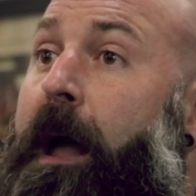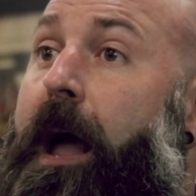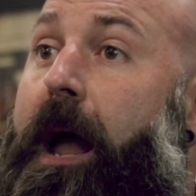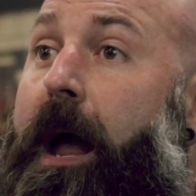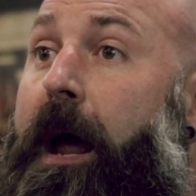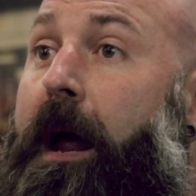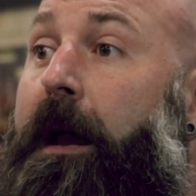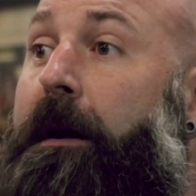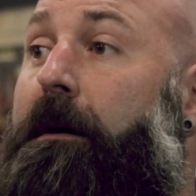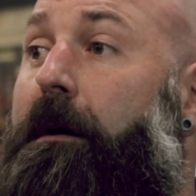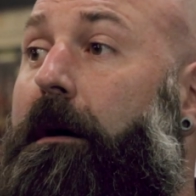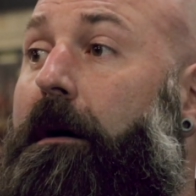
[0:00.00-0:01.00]

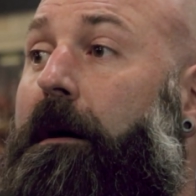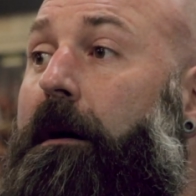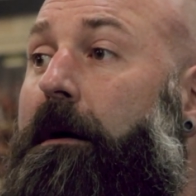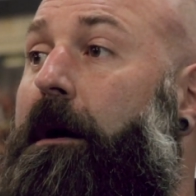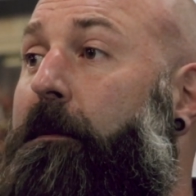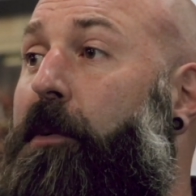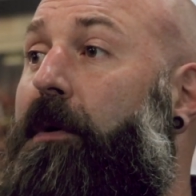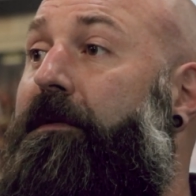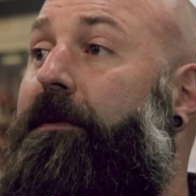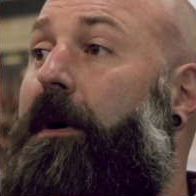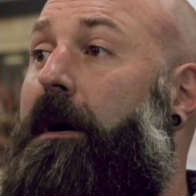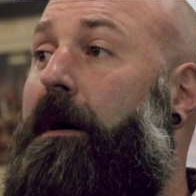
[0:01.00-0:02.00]
And a
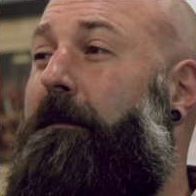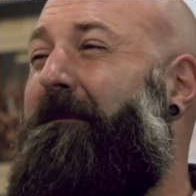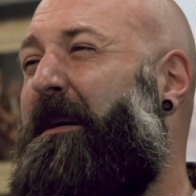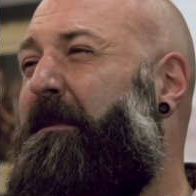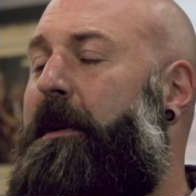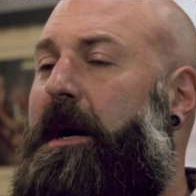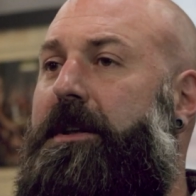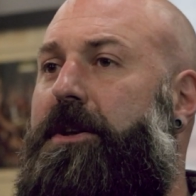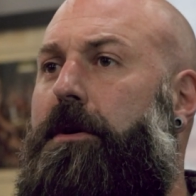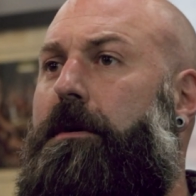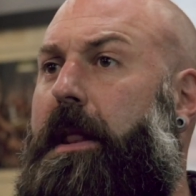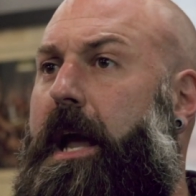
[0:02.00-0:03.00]
couple of, maybe about a
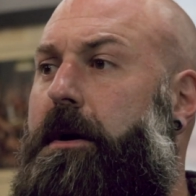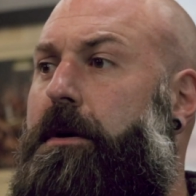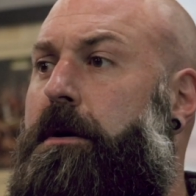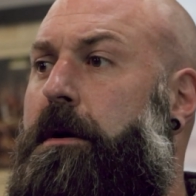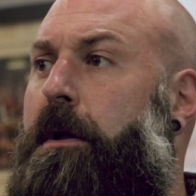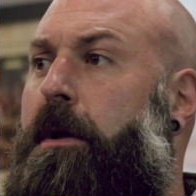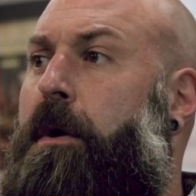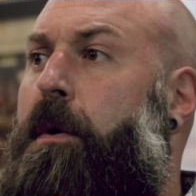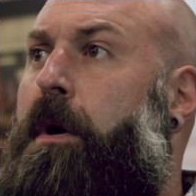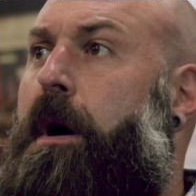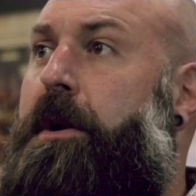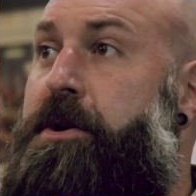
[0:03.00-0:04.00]
year later,
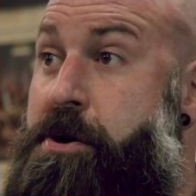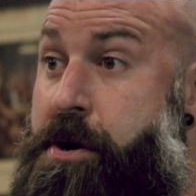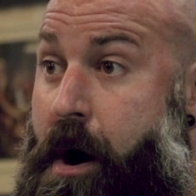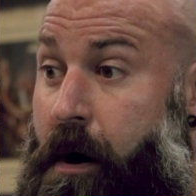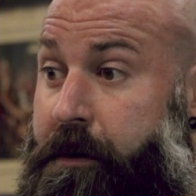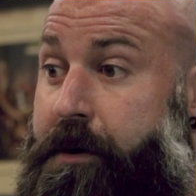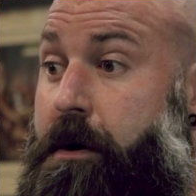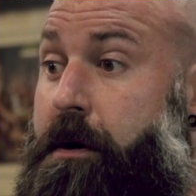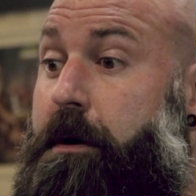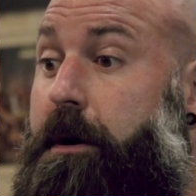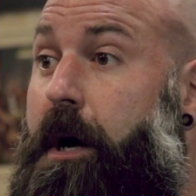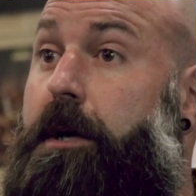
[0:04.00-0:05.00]

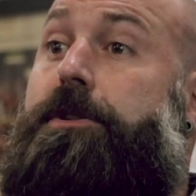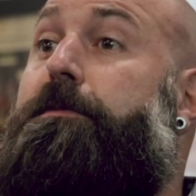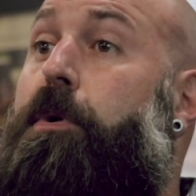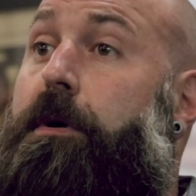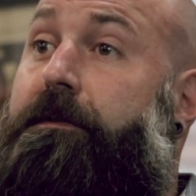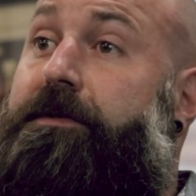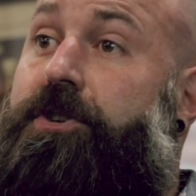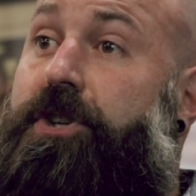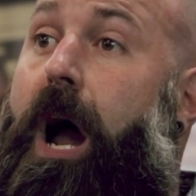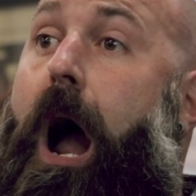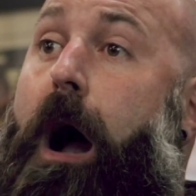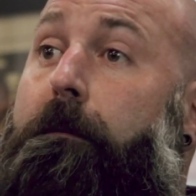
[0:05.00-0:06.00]
another customer of the
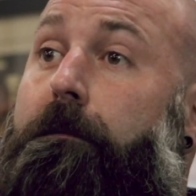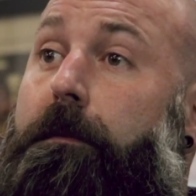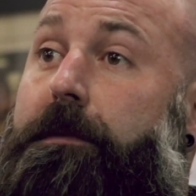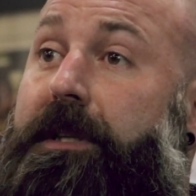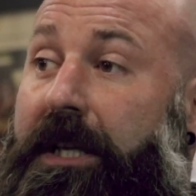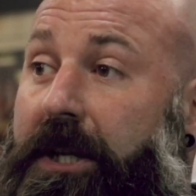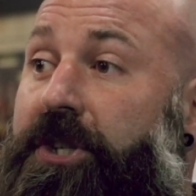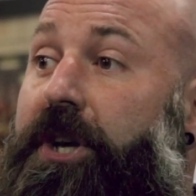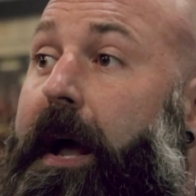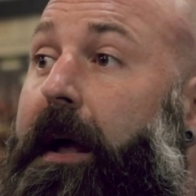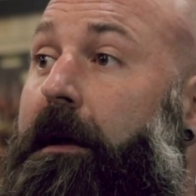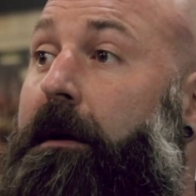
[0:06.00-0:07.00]
shop,
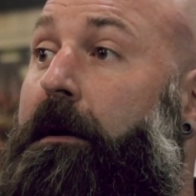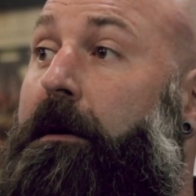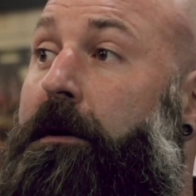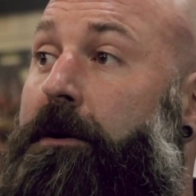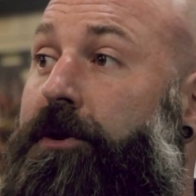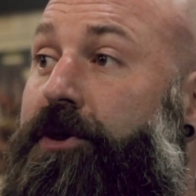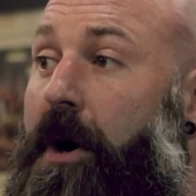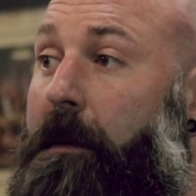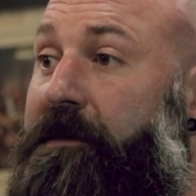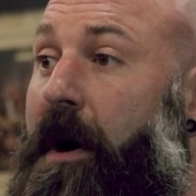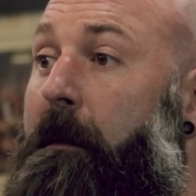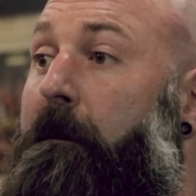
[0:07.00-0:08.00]
TJ,
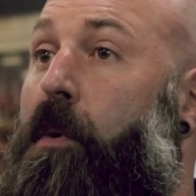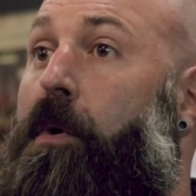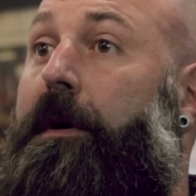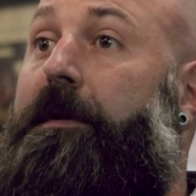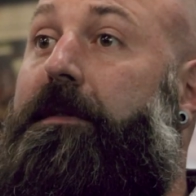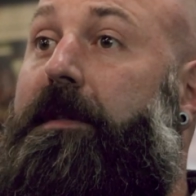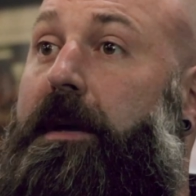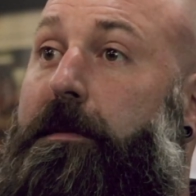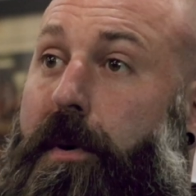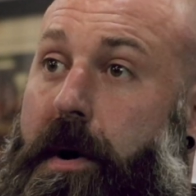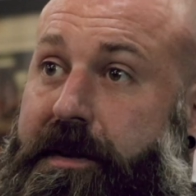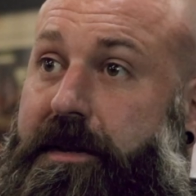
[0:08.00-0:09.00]
jumped on board the
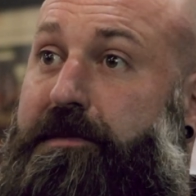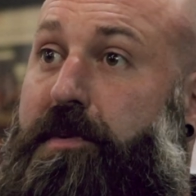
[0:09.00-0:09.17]
apprentice